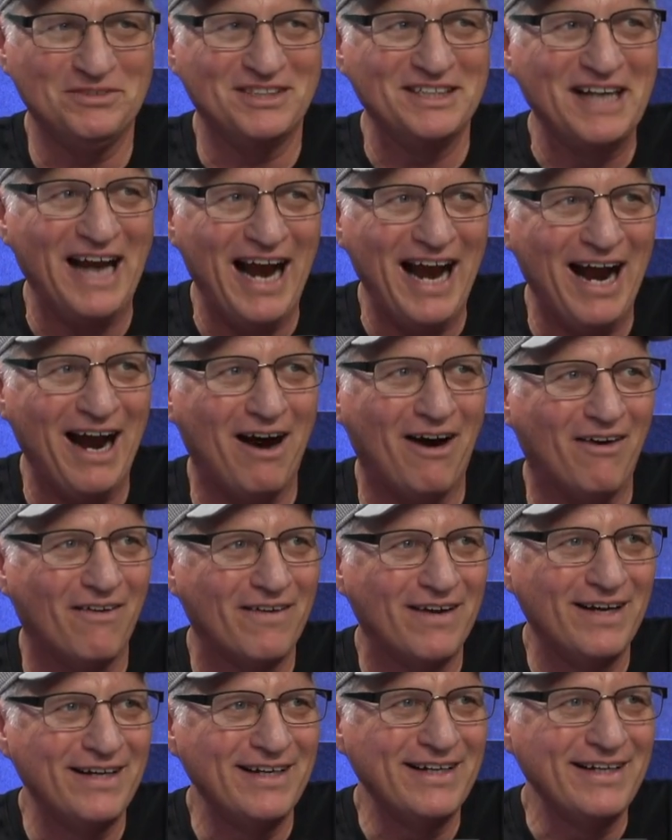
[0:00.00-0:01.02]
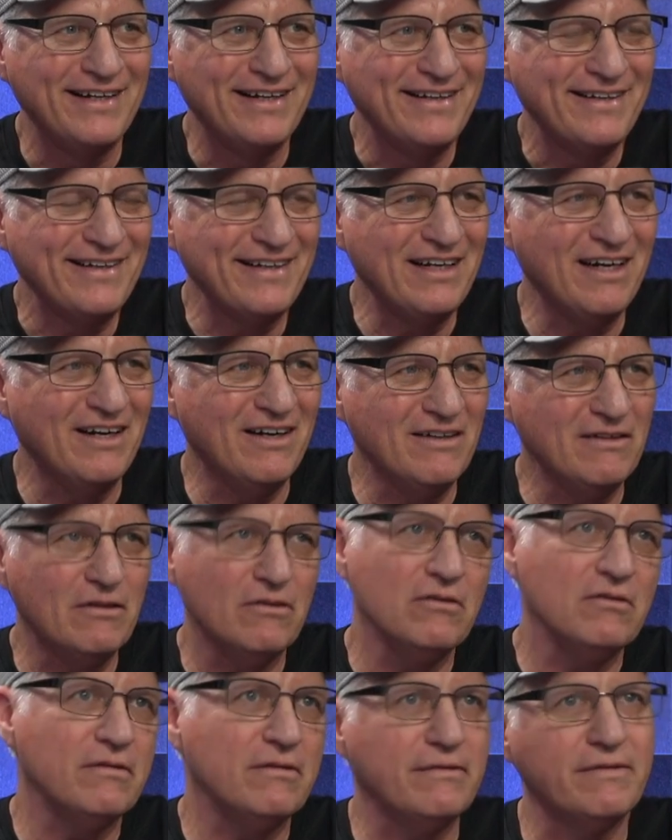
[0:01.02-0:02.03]
now. Right. You know,
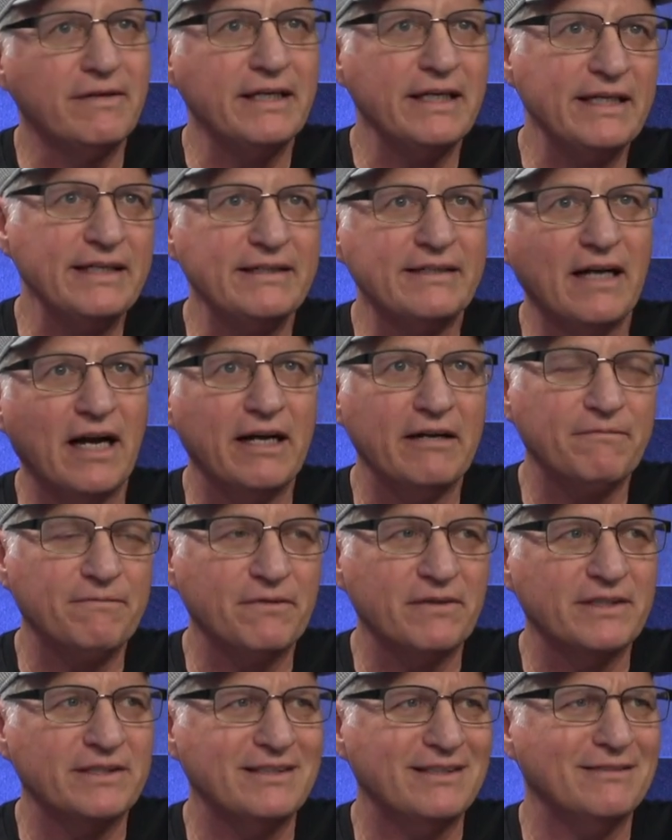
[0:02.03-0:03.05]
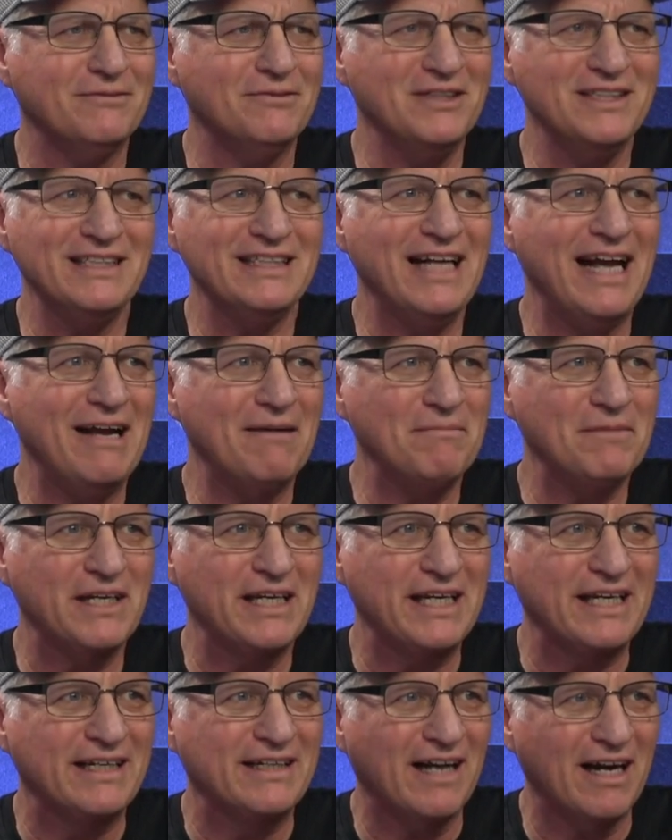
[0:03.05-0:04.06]
oh, he died for us. What does that
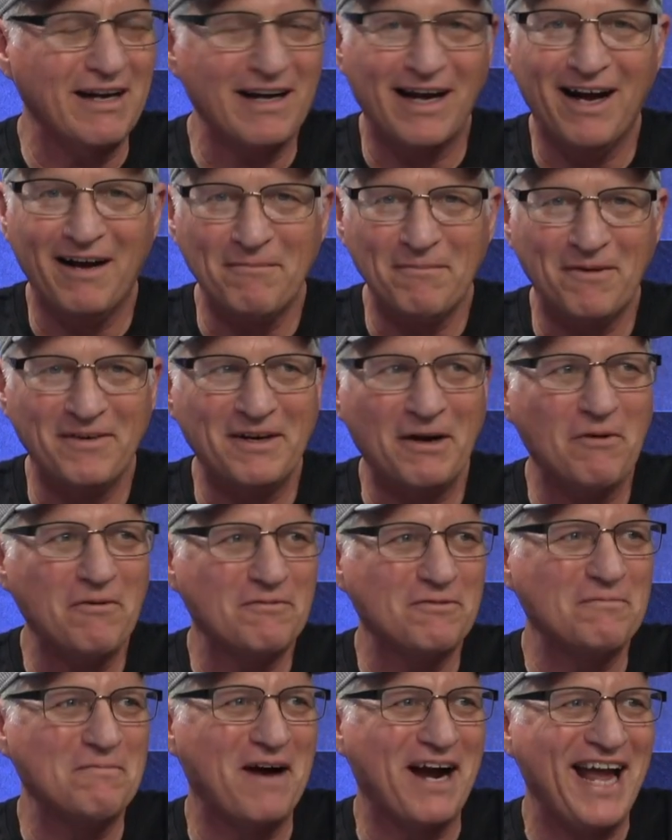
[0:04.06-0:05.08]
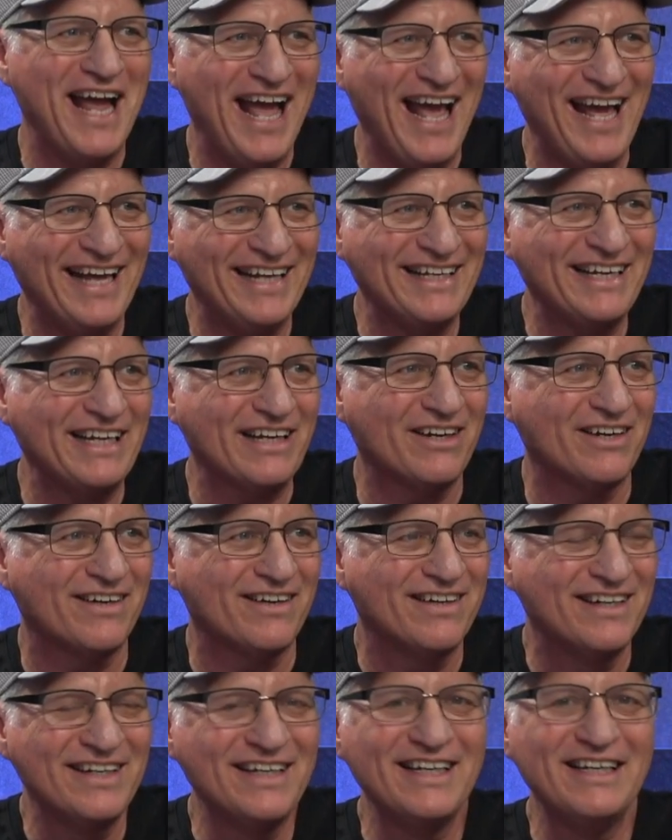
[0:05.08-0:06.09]
mean? I, I'm going over my head
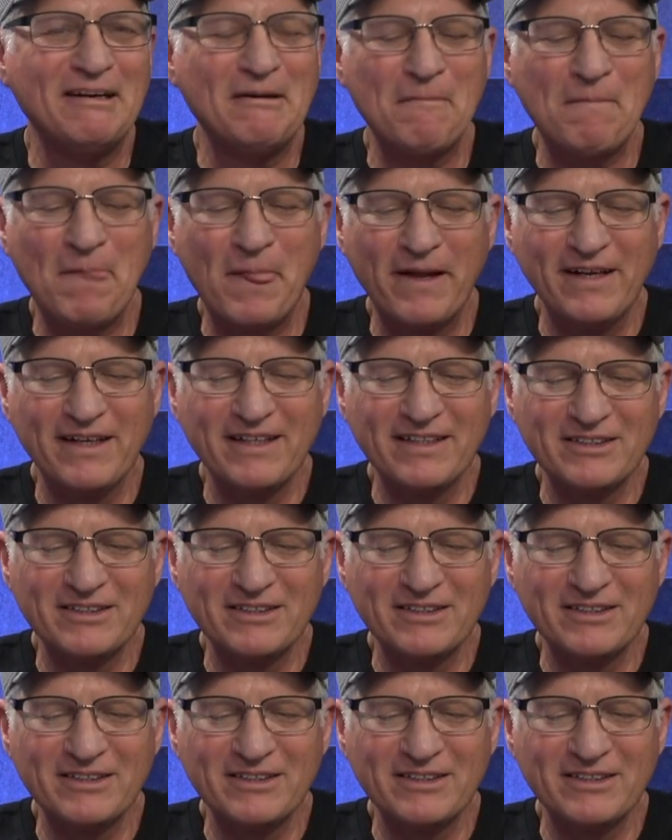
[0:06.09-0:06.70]
here. Right.